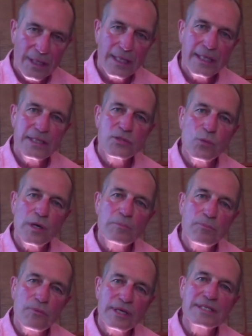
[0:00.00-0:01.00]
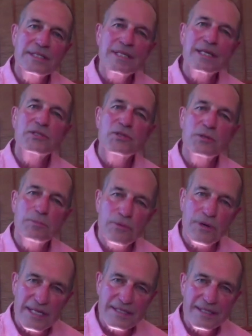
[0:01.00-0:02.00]
is what brings us to
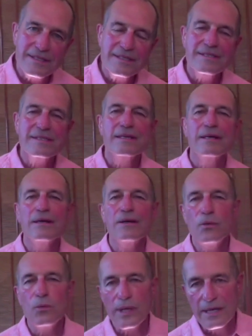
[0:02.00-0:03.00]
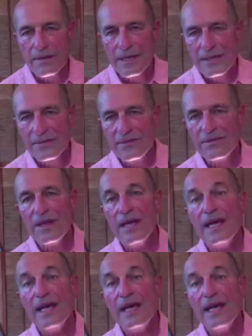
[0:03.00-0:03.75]
presence, awareness,